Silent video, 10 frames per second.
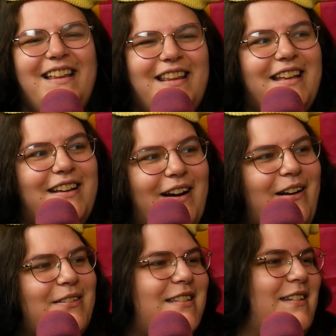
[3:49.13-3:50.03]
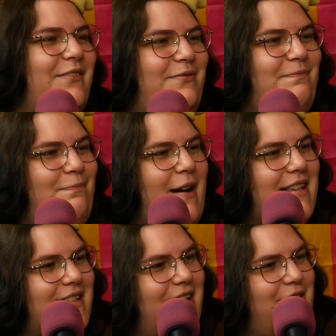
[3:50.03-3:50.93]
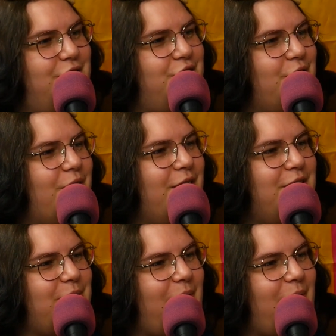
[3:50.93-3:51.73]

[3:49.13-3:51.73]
the ghost of President George